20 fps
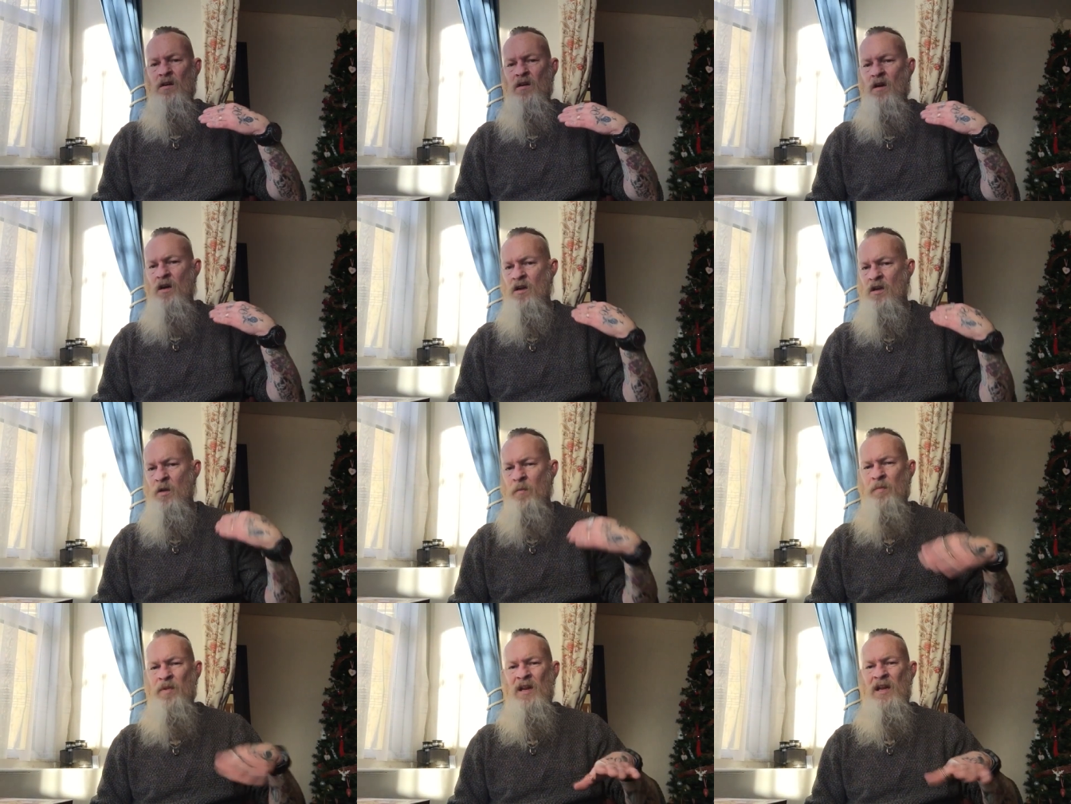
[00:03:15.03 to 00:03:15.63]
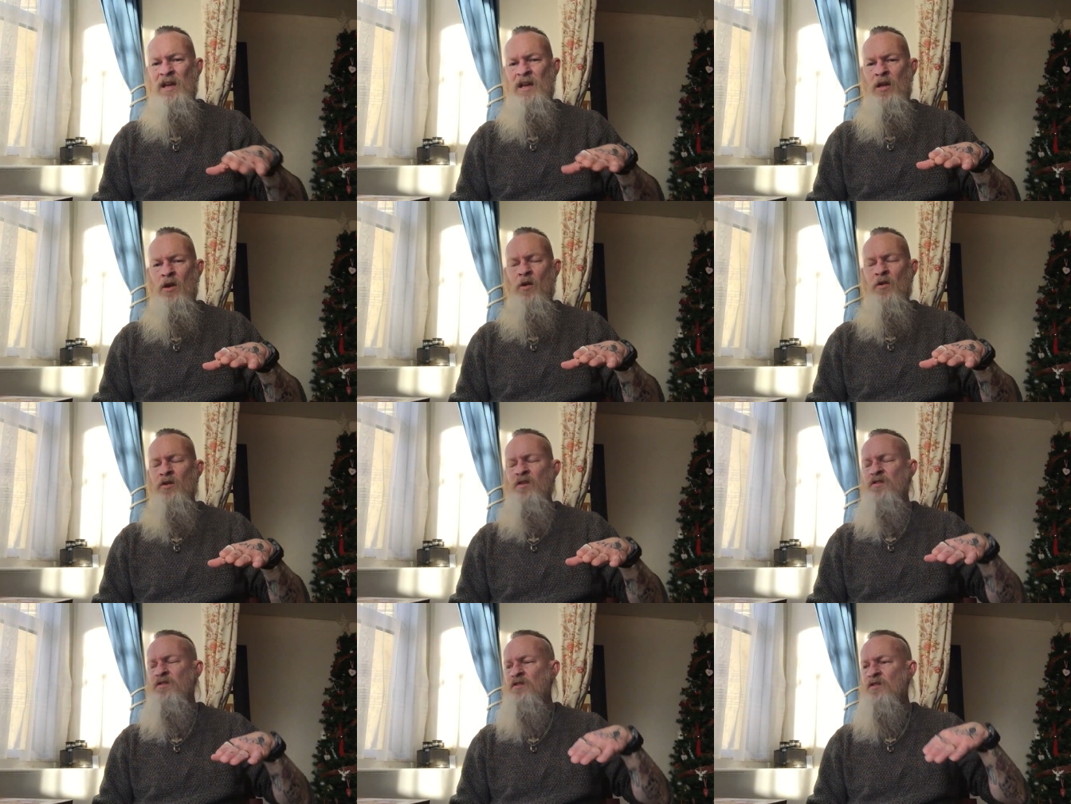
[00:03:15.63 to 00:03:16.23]
are completely
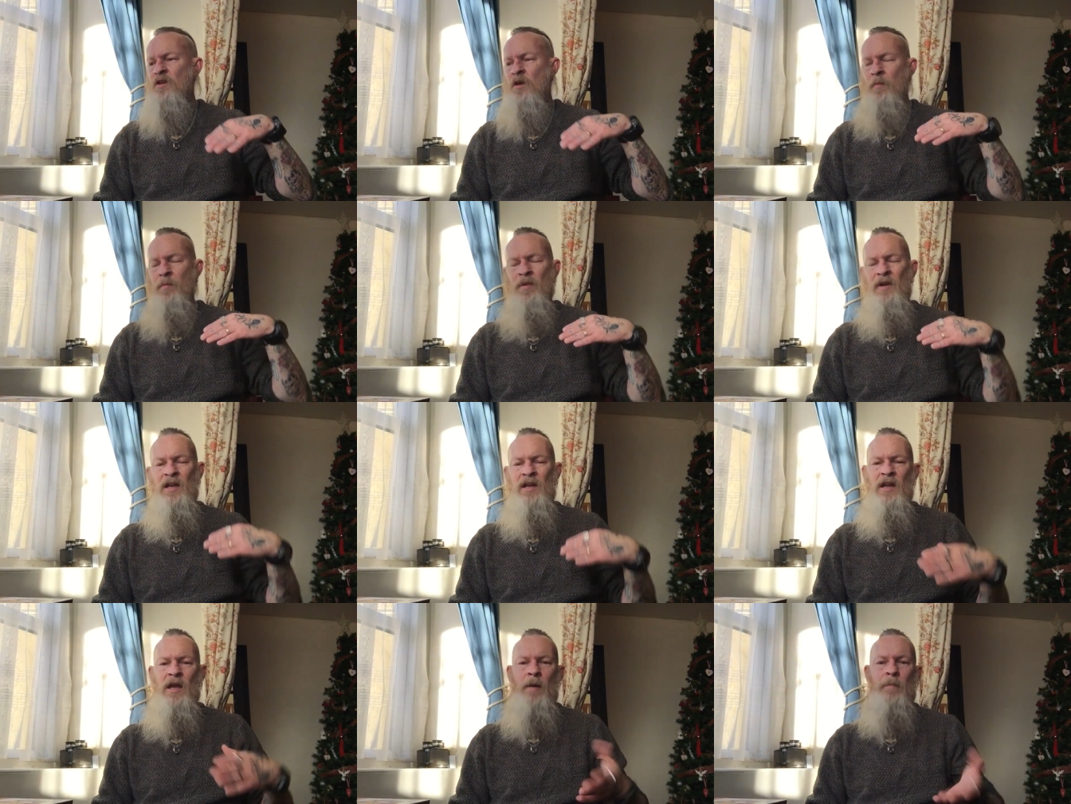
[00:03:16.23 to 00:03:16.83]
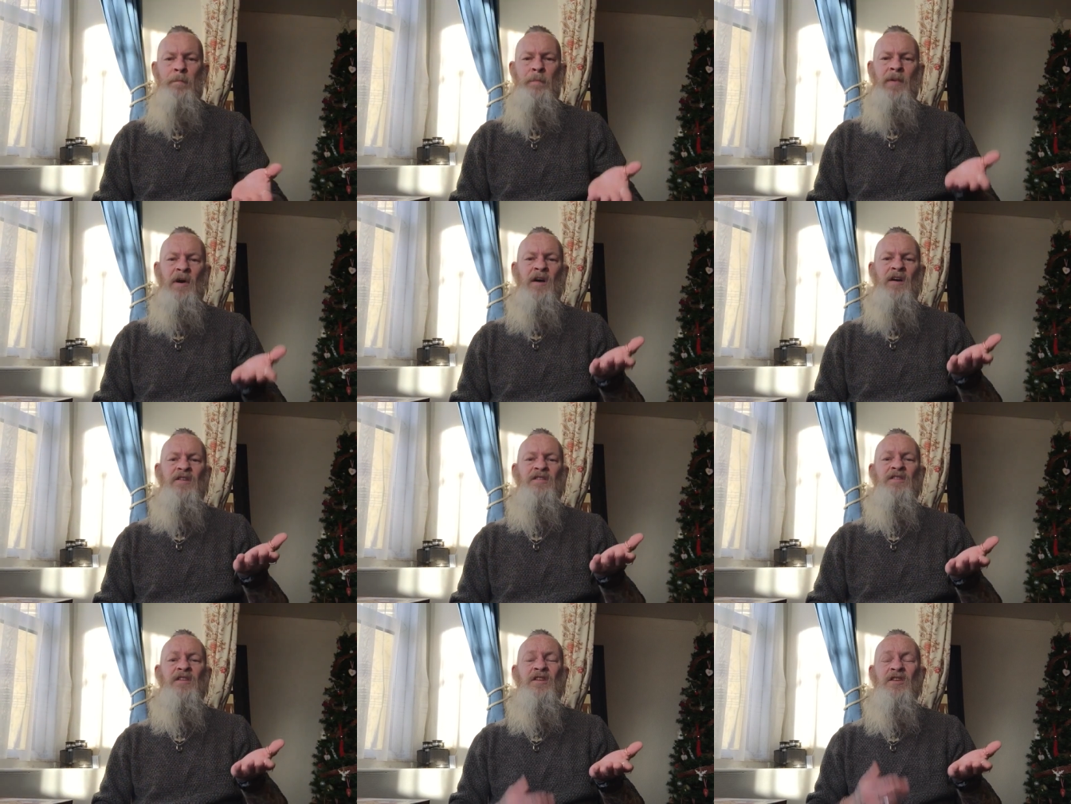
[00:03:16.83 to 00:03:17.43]
honest, completely
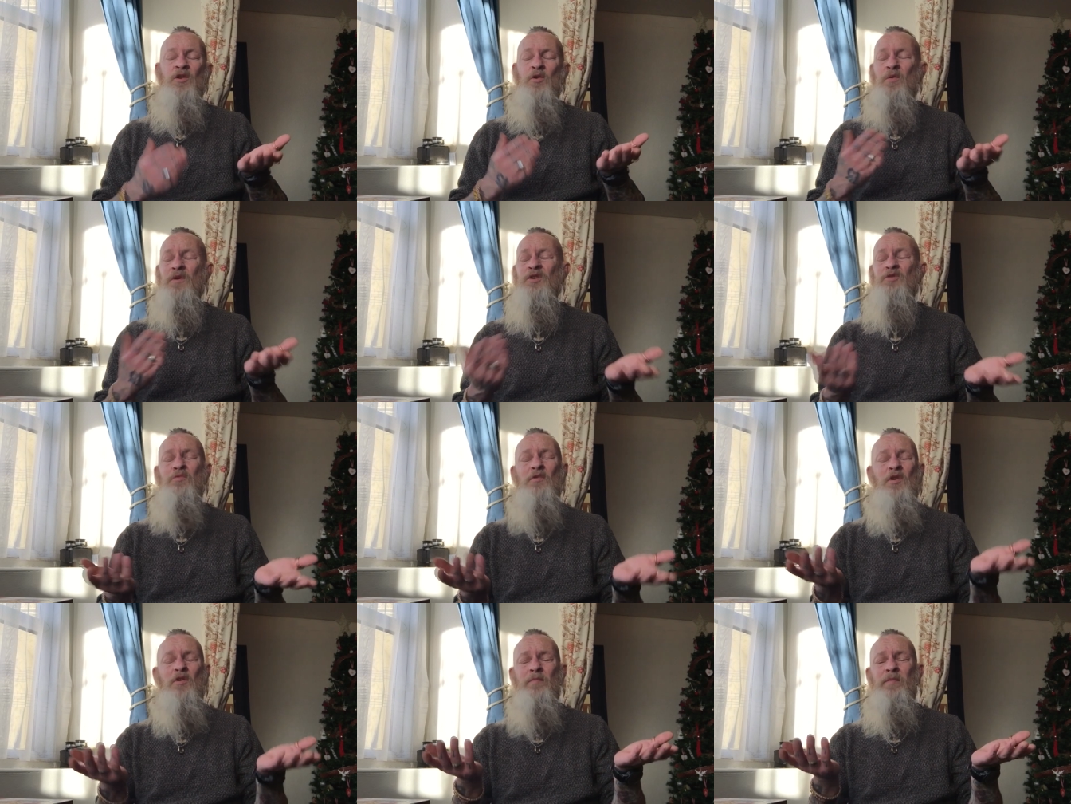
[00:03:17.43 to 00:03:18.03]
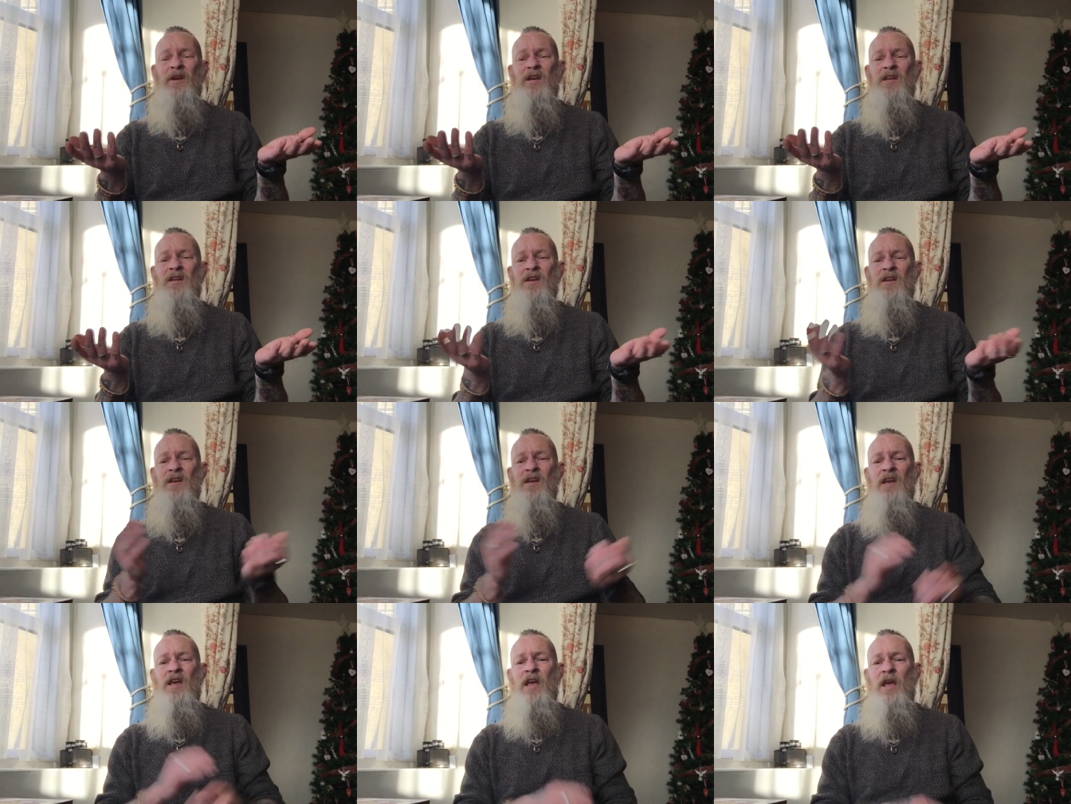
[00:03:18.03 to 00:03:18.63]
unbiased, and always will be,
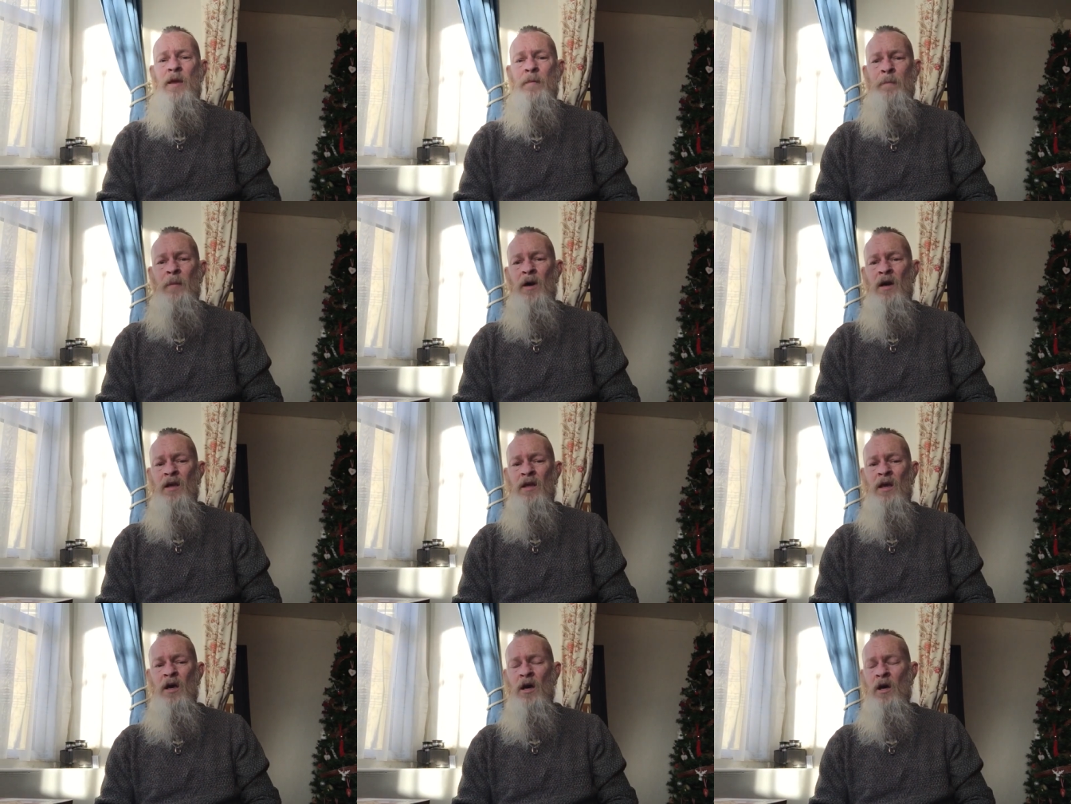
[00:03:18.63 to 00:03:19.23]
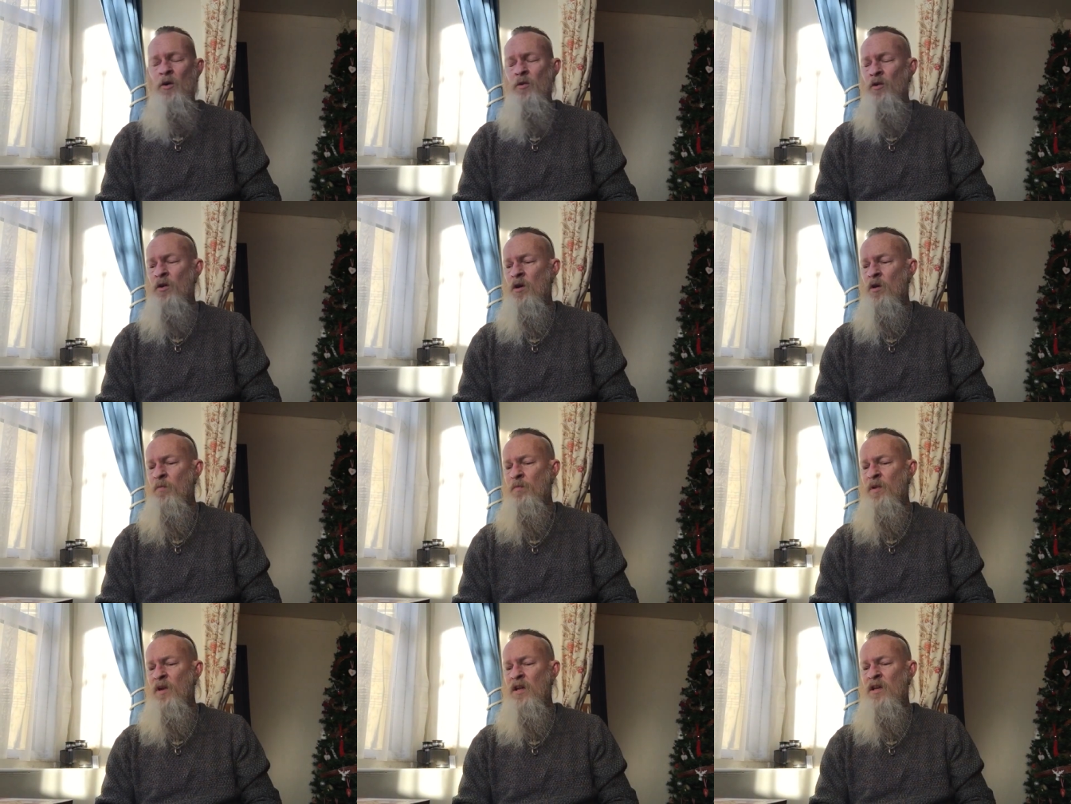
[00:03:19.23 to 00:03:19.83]
in my own
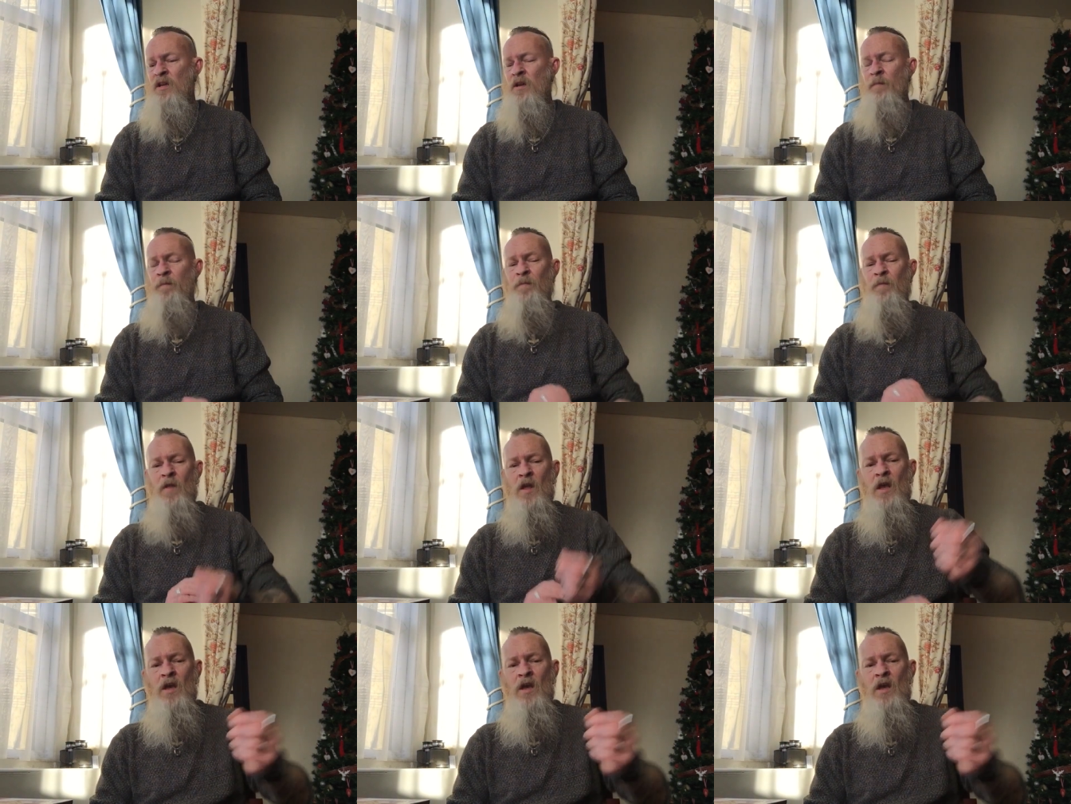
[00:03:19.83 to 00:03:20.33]
opinion.